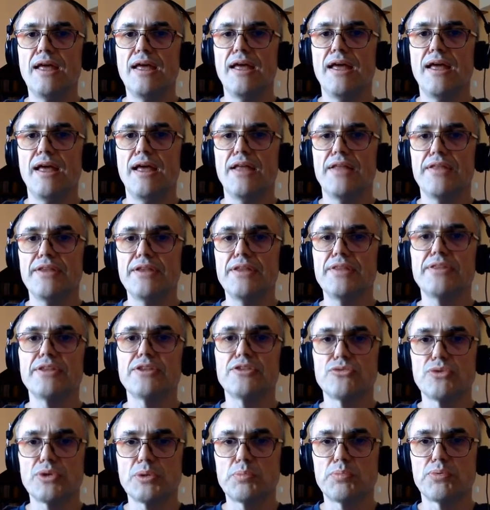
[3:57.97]
And in
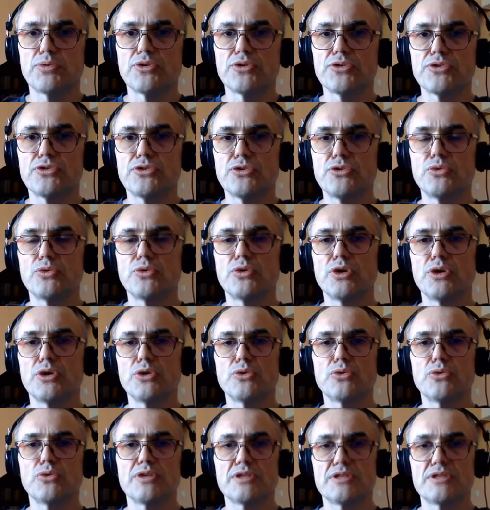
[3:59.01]
that report, you go to the